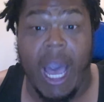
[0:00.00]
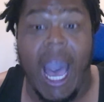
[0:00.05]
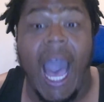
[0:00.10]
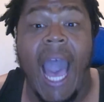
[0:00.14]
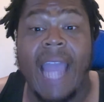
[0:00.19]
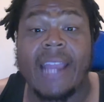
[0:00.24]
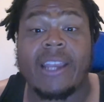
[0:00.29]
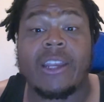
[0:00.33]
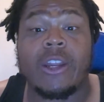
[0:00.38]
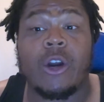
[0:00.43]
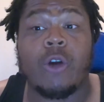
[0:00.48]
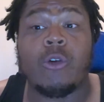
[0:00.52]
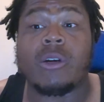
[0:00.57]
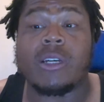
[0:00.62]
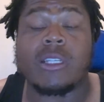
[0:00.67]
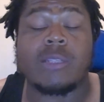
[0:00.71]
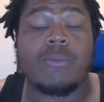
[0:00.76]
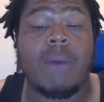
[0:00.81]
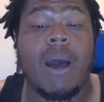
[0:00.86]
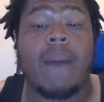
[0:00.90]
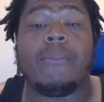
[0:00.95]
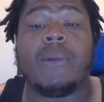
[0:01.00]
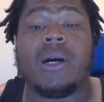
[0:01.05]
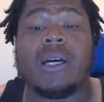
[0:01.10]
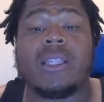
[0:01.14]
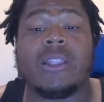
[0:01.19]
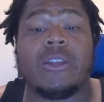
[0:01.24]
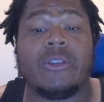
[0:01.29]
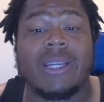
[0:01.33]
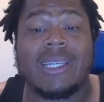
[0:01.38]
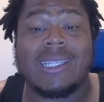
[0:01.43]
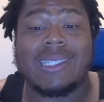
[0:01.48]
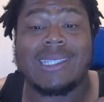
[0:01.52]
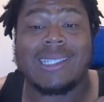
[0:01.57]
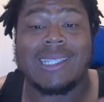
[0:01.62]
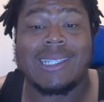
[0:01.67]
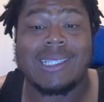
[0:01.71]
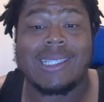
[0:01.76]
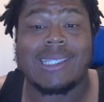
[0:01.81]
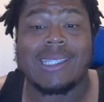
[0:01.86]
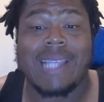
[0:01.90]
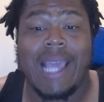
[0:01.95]
I know because my mother is the
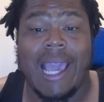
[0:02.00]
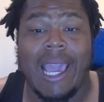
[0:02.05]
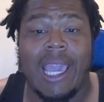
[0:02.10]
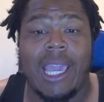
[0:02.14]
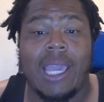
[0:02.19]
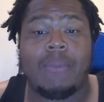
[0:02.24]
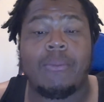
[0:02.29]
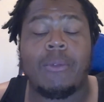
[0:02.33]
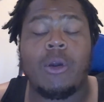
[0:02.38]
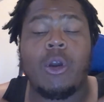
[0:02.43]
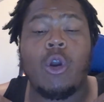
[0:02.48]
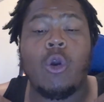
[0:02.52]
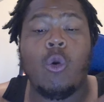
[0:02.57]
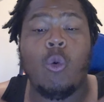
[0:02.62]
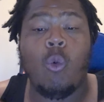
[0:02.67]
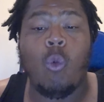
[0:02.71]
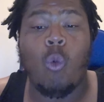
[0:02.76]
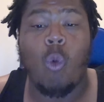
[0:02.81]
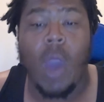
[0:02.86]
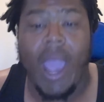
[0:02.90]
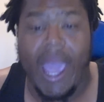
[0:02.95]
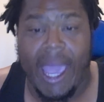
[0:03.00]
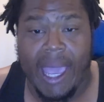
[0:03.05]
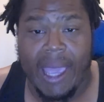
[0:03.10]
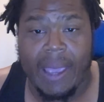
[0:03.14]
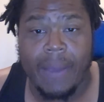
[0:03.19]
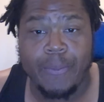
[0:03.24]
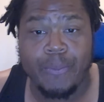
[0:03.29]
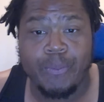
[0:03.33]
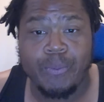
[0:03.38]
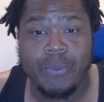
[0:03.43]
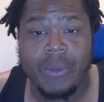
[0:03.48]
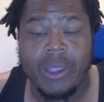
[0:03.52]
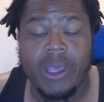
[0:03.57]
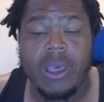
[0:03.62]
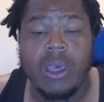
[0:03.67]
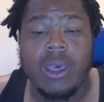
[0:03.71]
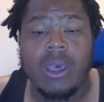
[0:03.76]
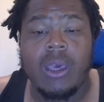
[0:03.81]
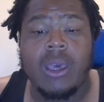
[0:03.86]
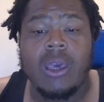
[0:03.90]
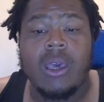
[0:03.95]
same way.
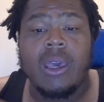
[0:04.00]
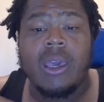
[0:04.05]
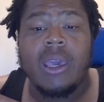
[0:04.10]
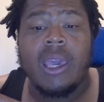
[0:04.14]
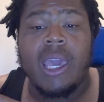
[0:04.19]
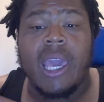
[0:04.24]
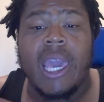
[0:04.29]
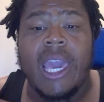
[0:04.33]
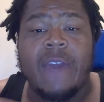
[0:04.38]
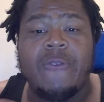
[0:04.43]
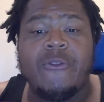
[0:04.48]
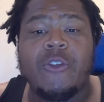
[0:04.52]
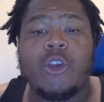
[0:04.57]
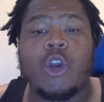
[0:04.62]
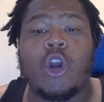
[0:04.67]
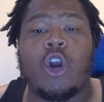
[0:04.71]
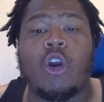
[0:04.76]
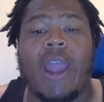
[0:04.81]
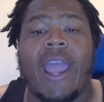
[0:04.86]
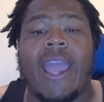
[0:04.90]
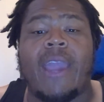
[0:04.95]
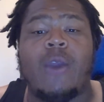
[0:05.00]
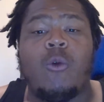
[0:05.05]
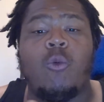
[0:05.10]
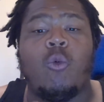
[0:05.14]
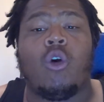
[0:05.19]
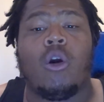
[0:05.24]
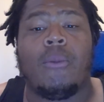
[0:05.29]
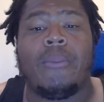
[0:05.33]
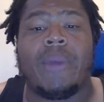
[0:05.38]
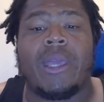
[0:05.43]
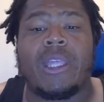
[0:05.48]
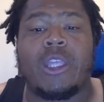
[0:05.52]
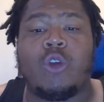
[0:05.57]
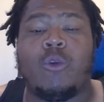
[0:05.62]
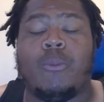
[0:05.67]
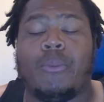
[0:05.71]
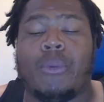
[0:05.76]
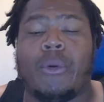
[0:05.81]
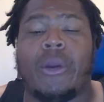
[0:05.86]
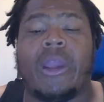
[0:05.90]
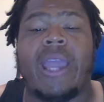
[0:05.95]
If you're a woman, you
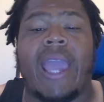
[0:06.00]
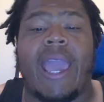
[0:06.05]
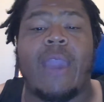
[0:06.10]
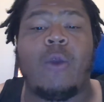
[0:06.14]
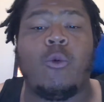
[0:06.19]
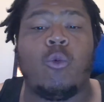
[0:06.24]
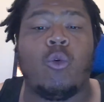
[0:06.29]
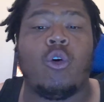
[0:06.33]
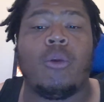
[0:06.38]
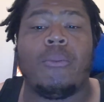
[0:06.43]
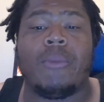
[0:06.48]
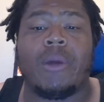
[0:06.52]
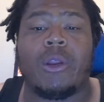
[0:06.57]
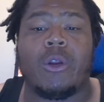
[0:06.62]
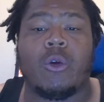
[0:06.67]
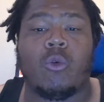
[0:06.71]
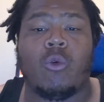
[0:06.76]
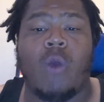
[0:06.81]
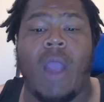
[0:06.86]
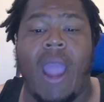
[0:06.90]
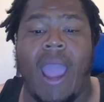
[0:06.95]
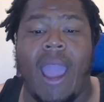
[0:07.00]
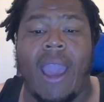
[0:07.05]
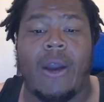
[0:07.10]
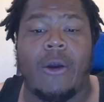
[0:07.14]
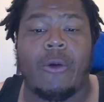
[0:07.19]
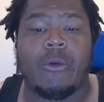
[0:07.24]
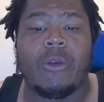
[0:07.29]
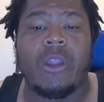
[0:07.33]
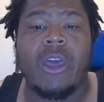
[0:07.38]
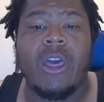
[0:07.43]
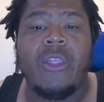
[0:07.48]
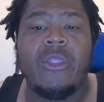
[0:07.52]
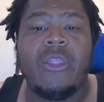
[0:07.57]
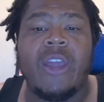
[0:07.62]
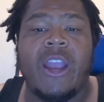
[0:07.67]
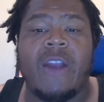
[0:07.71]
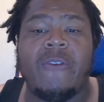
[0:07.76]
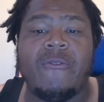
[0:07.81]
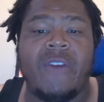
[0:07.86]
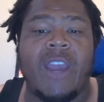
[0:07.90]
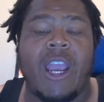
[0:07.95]
bring a woman around,
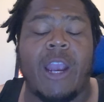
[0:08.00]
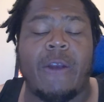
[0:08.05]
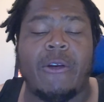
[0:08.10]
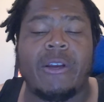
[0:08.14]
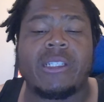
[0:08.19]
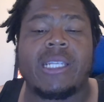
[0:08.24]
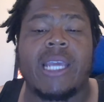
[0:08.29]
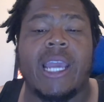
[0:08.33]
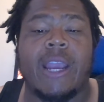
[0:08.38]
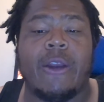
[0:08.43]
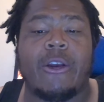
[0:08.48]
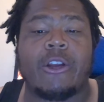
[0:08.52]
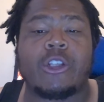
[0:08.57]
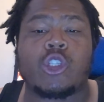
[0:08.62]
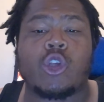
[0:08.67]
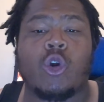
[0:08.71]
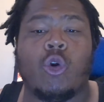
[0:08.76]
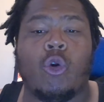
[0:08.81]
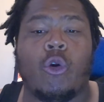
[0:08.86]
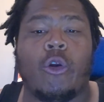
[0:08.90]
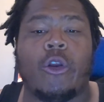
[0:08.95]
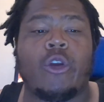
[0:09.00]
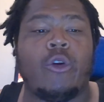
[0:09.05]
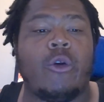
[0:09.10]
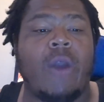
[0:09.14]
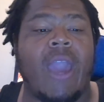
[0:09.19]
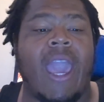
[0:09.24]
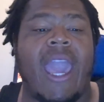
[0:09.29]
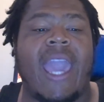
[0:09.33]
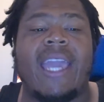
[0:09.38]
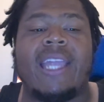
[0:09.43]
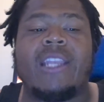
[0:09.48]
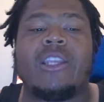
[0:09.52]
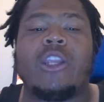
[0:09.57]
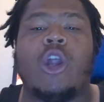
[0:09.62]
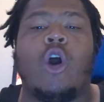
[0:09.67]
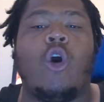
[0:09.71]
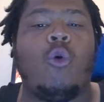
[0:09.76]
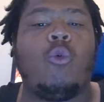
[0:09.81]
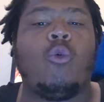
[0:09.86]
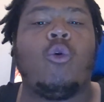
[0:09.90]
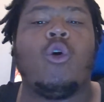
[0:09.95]
they're very territorial. Ain't
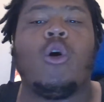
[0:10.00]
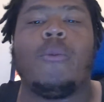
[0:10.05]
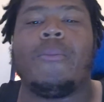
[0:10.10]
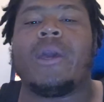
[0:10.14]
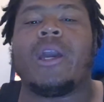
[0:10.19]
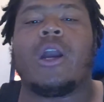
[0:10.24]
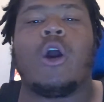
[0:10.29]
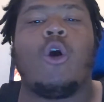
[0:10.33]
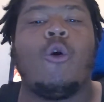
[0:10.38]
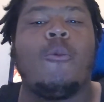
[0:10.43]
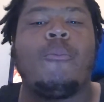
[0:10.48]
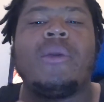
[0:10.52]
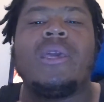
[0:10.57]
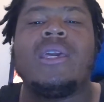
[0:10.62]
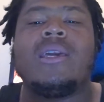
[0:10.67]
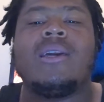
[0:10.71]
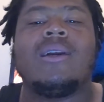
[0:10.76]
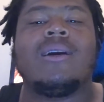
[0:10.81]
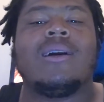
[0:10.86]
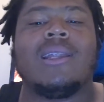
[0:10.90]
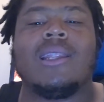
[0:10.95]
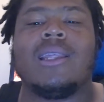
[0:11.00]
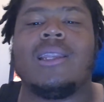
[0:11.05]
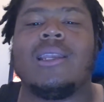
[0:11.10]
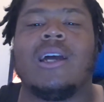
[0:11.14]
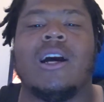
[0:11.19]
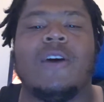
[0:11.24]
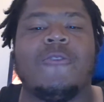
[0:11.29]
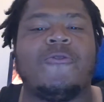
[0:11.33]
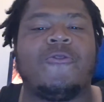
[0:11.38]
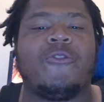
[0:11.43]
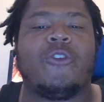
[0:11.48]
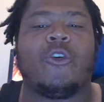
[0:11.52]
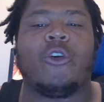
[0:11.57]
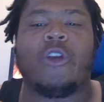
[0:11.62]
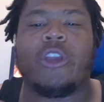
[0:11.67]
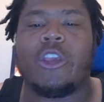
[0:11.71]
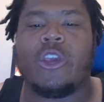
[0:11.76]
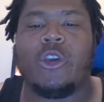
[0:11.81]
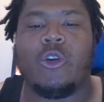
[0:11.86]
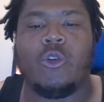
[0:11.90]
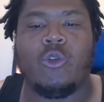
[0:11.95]
no woman gonna be good enough for
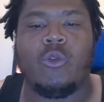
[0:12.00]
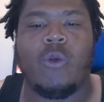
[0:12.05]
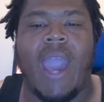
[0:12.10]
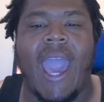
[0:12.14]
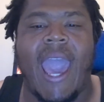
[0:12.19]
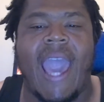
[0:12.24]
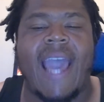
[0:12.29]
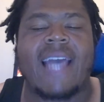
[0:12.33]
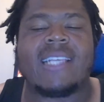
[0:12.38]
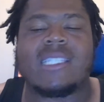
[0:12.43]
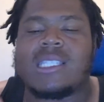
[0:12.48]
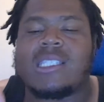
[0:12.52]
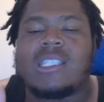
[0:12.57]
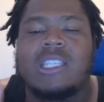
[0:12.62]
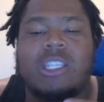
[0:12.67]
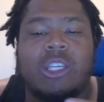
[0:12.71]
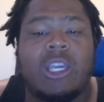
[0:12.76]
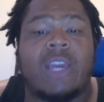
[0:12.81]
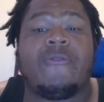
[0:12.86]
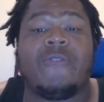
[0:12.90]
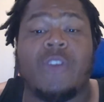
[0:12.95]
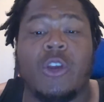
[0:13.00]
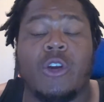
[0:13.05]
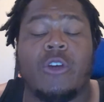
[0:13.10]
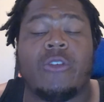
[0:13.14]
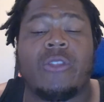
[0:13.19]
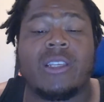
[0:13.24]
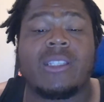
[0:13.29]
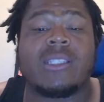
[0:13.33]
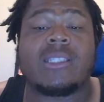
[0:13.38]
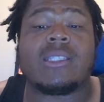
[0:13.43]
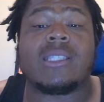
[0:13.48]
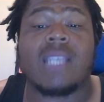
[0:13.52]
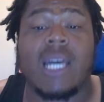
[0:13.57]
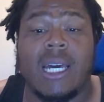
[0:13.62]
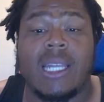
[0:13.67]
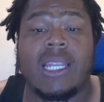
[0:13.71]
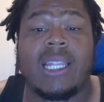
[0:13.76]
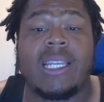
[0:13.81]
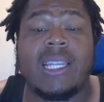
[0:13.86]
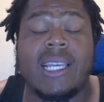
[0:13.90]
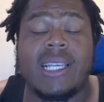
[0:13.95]
you as if you're the
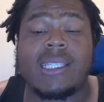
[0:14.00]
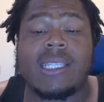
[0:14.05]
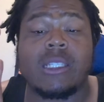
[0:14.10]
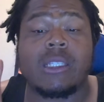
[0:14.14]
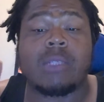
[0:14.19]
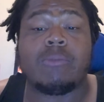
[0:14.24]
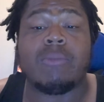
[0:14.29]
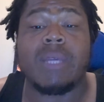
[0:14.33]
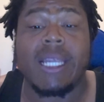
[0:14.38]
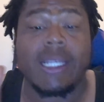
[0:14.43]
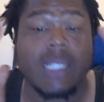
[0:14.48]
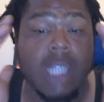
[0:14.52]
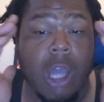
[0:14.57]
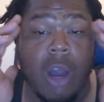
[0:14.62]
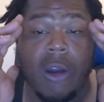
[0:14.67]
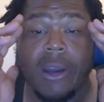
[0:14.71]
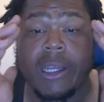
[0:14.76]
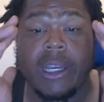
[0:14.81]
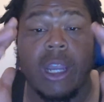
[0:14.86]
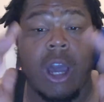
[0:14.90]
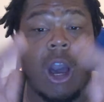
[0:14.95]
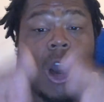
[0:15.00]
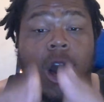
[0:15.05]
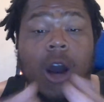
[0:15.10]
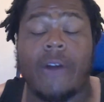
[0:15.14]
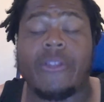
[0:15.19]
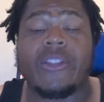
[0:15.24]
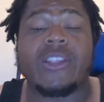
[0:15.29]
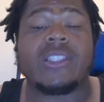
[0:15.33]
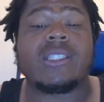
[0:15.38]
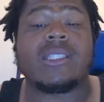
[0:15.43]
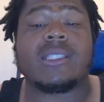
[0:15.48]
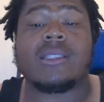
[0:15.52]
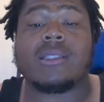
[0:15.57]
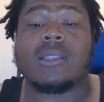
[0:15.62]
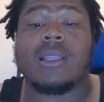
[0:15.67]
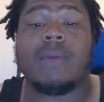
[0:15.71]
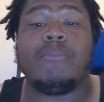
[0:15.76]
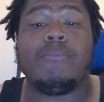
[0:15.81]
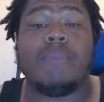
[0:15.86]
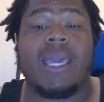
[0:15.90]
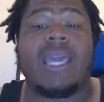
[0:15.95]
son. And this is me talking to all
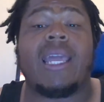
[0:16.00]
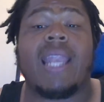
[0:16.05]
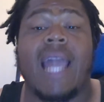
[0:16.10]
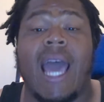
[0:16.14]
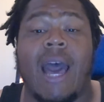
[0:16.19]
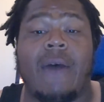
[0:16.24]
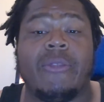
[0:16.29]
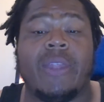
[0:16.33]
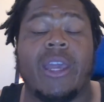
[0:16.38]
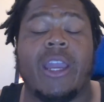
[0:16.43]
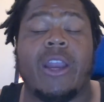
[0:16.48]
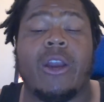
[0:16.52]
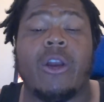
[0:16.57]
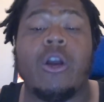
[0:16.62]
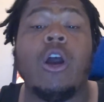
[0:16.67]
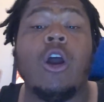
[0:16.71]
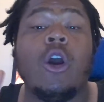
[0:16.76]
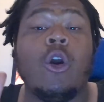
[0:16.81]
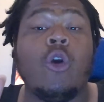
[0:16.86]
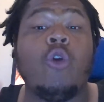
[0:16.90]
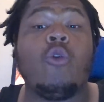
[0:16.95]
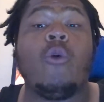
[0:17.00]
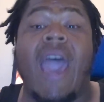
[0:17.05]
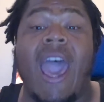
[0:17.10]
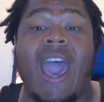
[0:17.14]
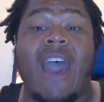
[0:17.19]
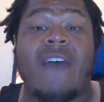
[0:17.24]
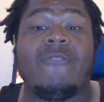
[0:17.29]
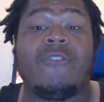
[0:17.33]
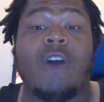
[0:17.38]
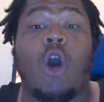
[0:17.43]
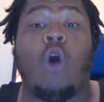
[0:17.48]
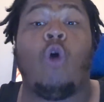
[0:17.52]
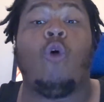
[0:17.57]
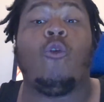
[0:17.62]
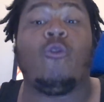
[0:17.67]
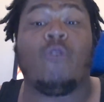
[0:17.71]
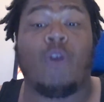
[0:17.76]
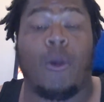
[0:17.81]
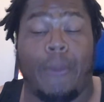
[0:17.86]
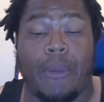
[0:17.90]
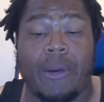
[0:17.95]
the men out there who have
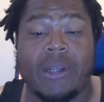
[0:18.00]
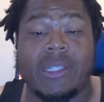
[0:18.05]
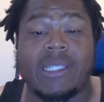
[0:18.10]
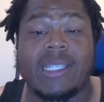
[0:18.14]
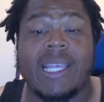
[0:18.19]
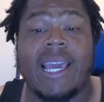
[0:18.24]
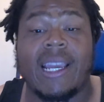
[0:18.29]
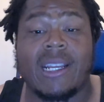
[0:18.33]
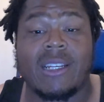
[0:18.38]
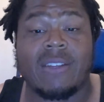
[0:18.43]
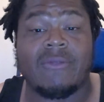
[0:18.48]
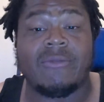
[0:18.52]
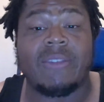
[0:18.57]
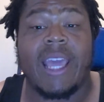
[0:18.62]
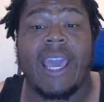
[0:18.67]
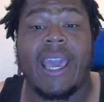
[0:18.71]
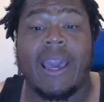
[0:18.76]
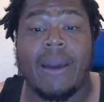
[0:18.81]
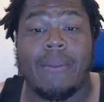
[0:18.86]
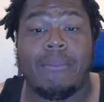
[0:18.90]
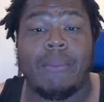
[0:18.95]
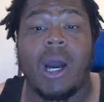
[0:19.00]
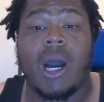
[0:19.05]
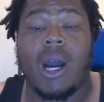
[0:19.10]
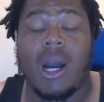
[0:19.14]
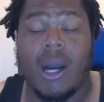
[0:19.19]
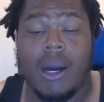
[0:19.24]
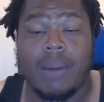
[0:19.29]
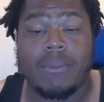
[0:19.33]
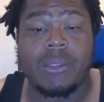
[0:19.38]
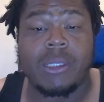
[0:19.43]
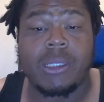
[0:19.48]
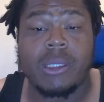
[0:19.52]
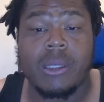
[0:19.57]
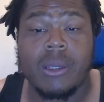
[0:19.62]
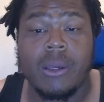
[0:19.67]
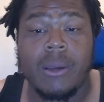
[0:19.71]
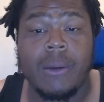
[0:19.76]
overprotective damn moms.